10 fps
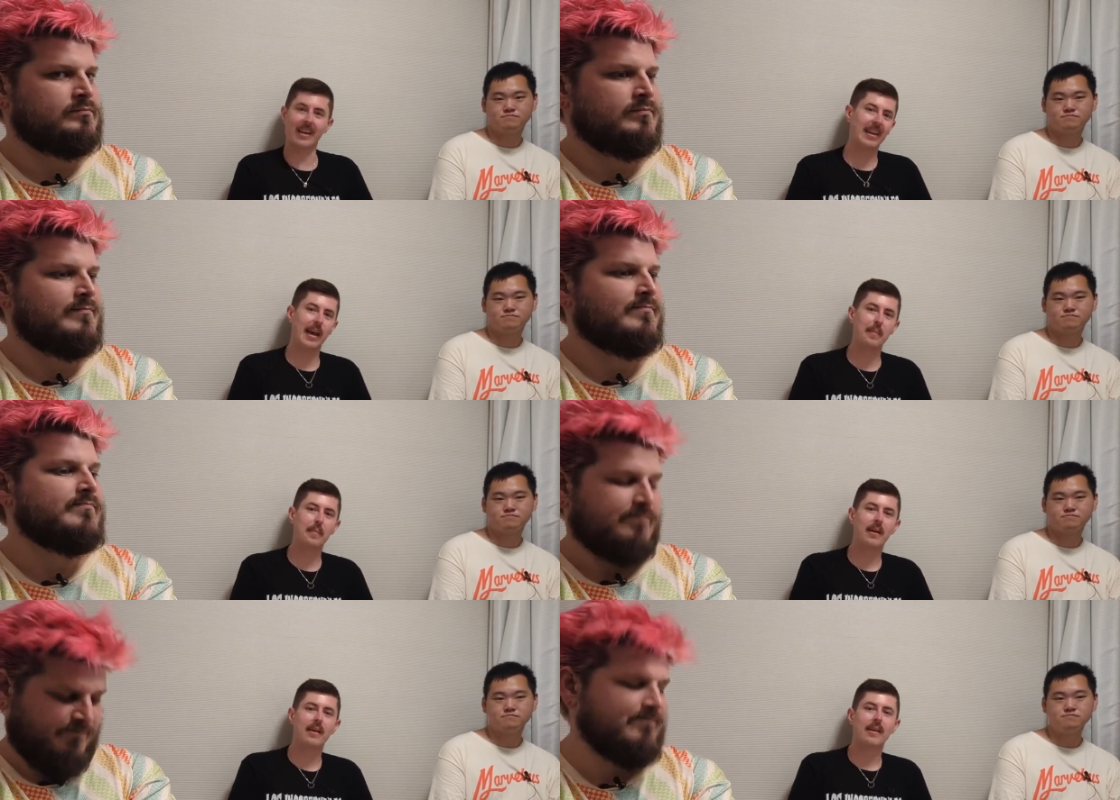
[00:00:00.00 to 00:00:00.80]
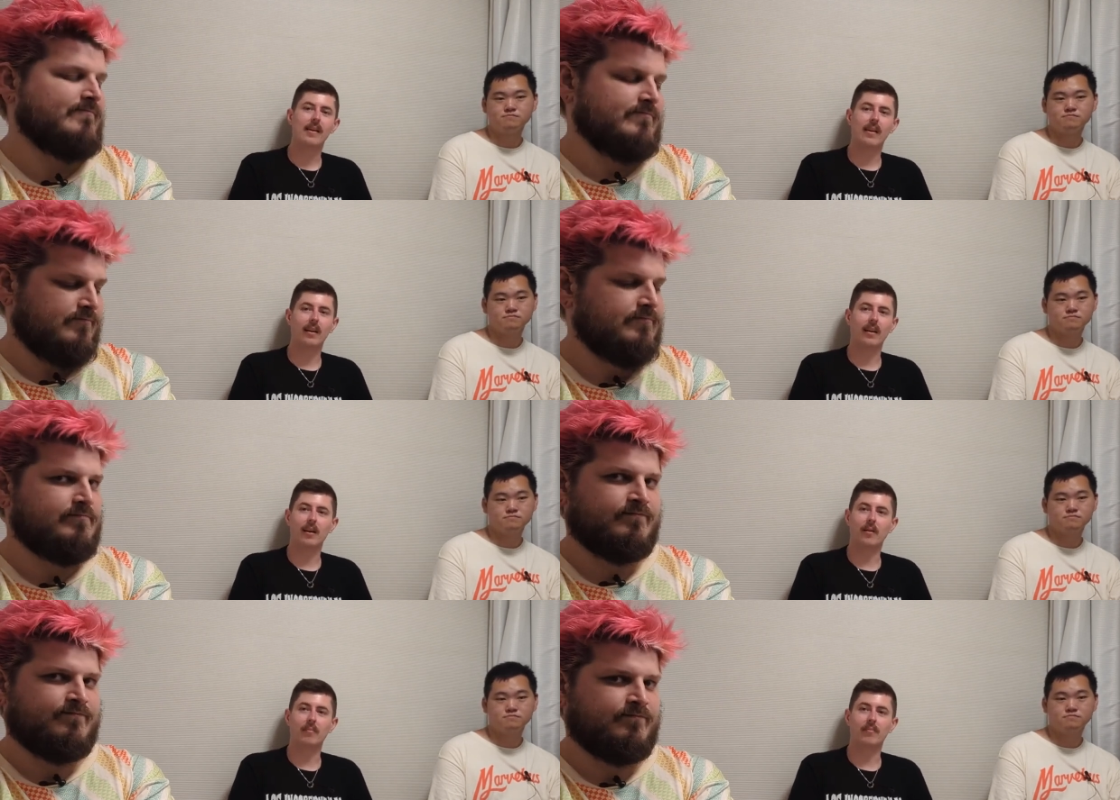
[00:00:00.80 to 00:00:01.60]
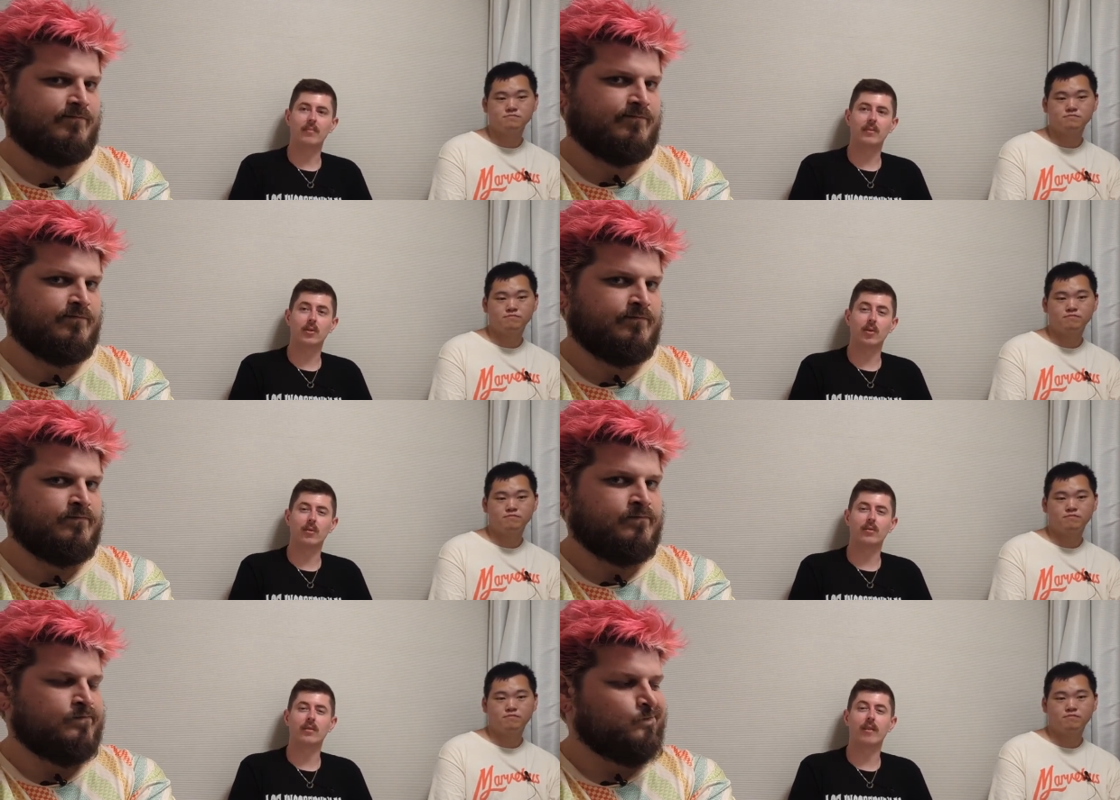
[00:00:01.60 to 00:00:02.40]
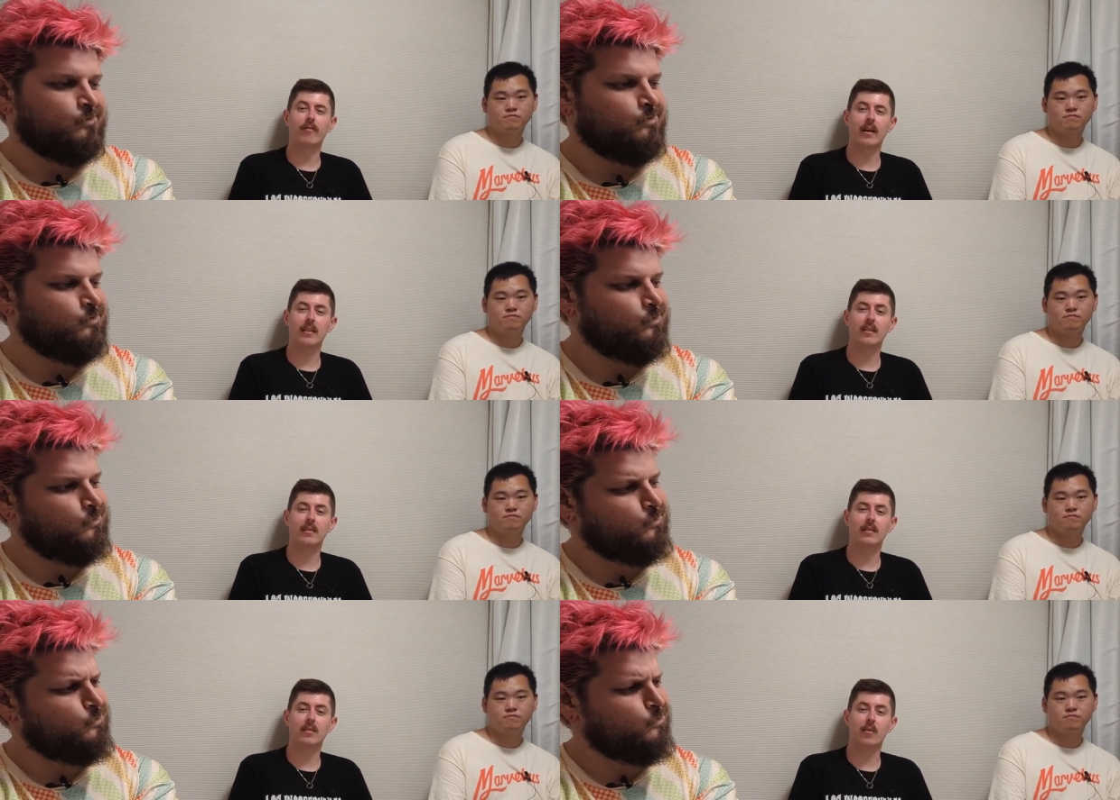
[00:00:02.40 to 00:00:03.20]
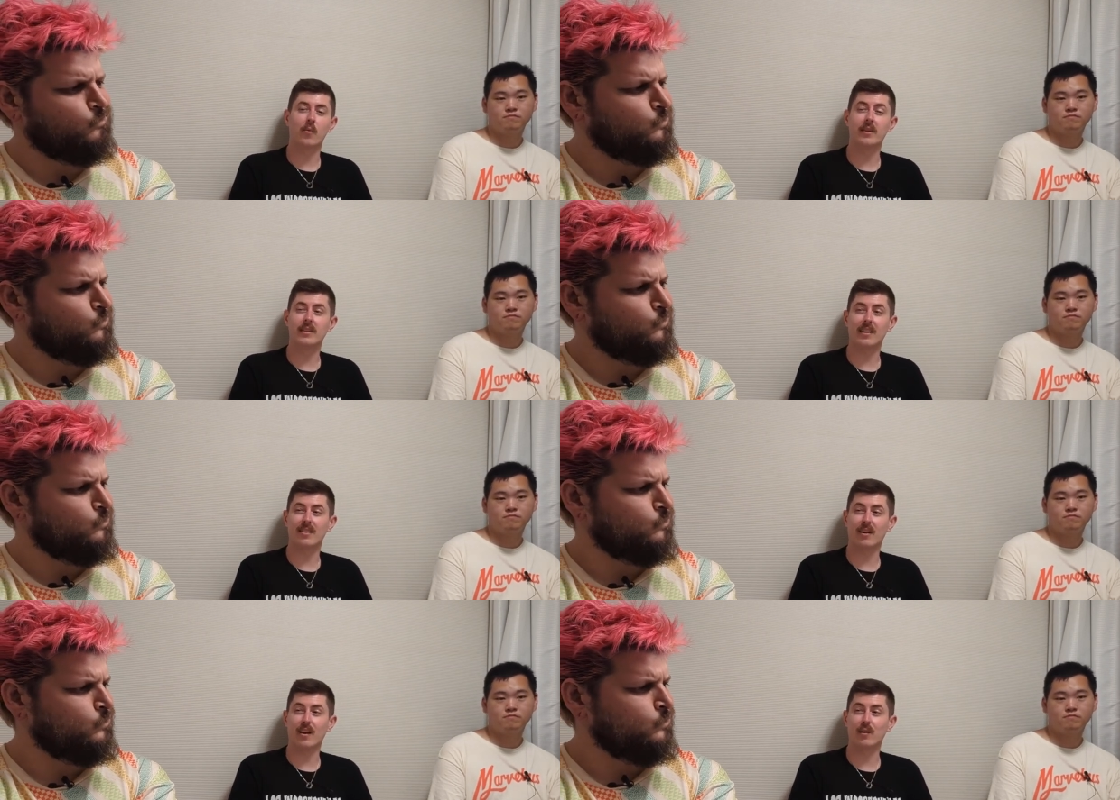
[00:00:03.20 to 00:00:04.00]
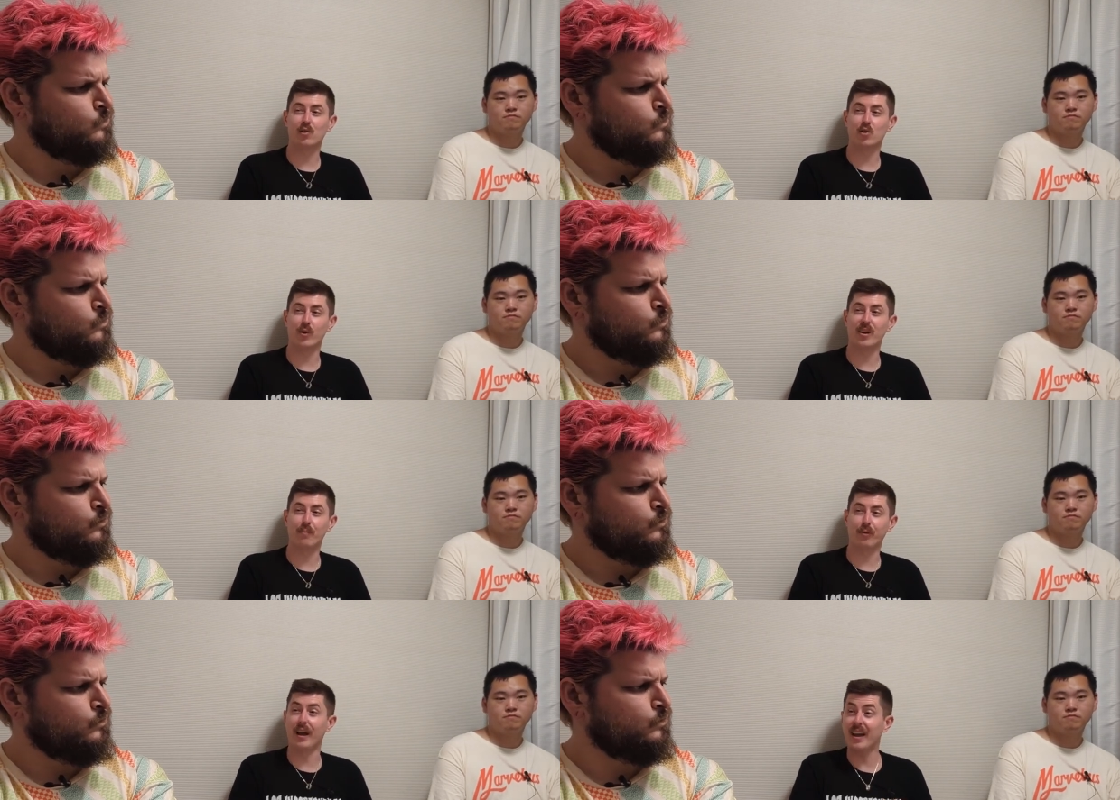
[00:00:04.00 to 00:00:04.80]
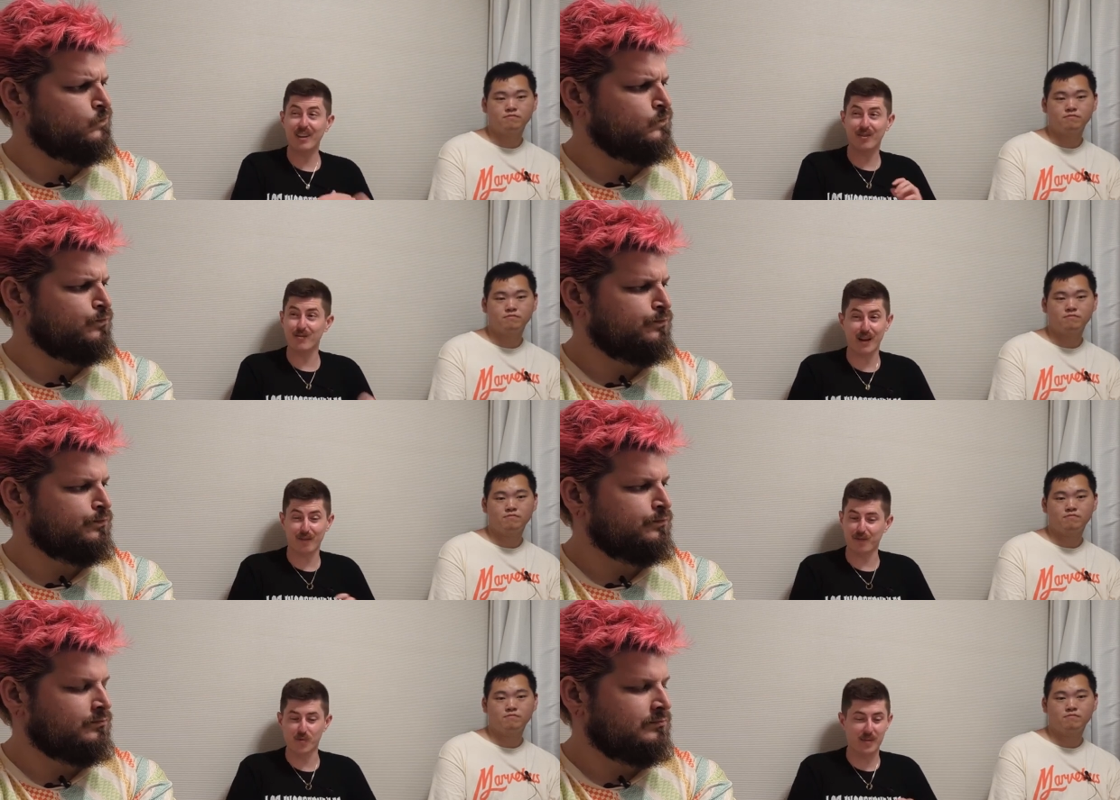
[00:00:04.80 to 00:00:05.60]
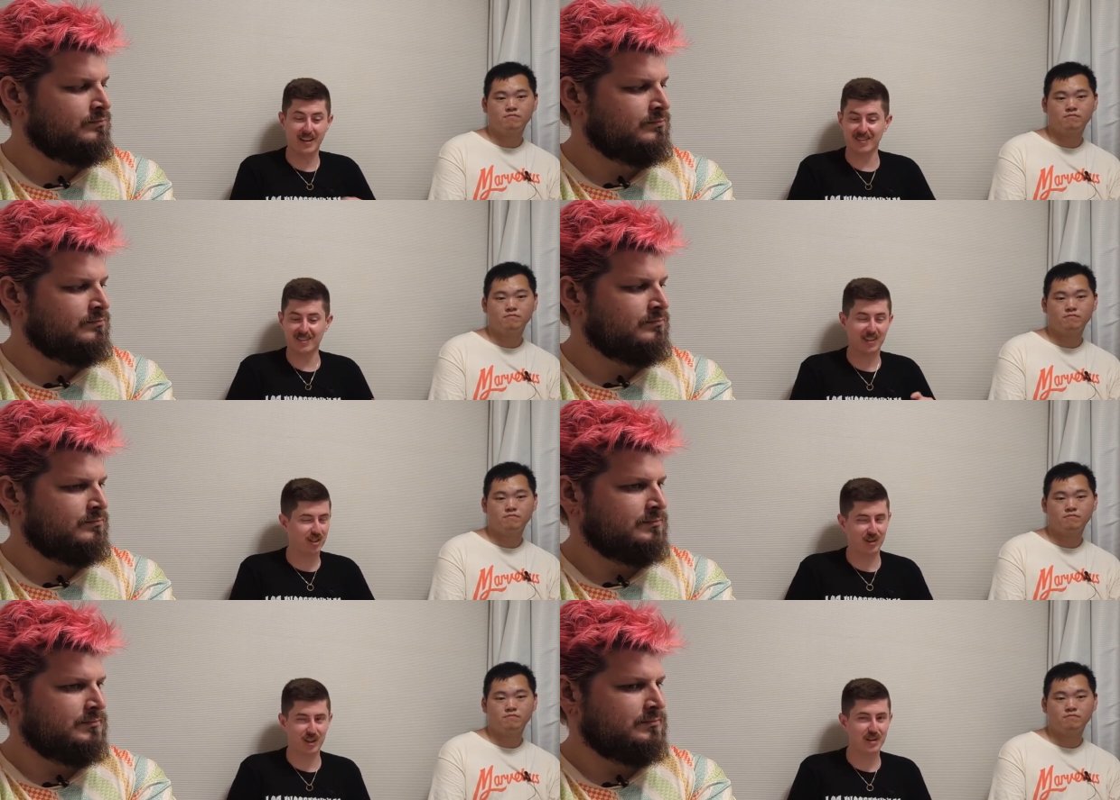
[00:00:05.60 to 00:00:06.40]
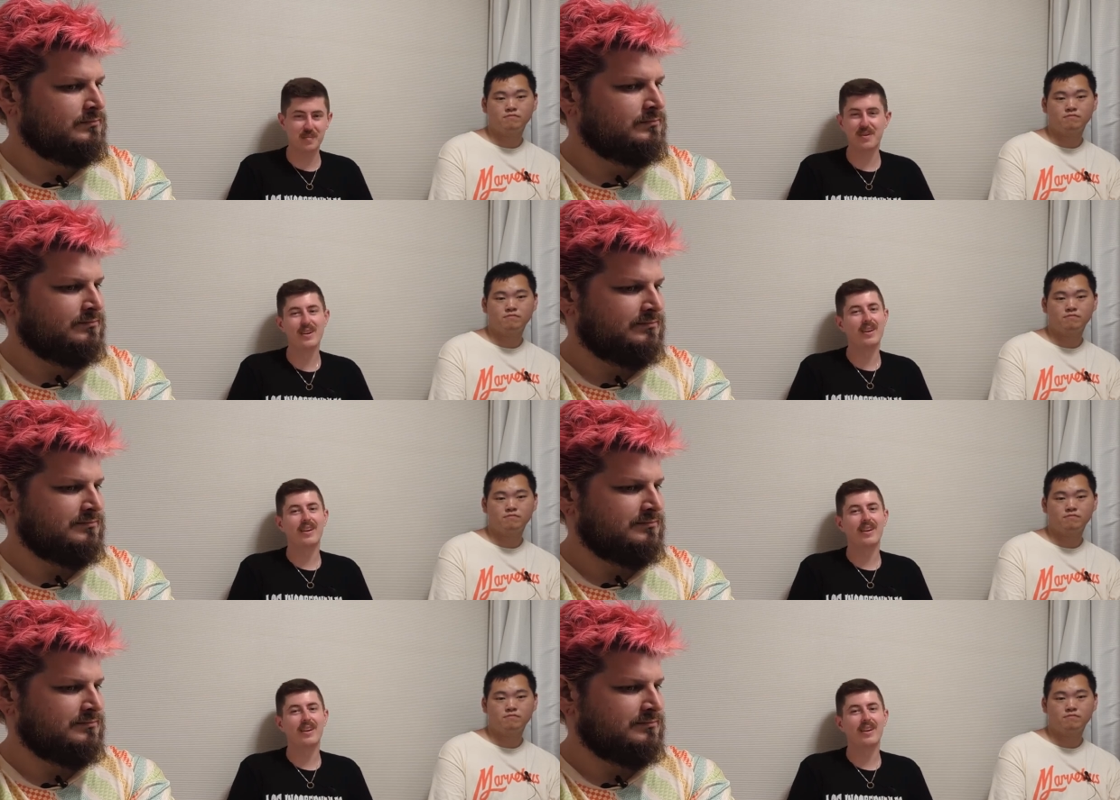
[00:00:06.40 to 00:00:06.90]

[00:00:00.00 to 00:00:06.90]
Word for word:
Speaker 1: in that game. Mm. Um, so the fact that the one deck that I enjoyed playing through that format slash time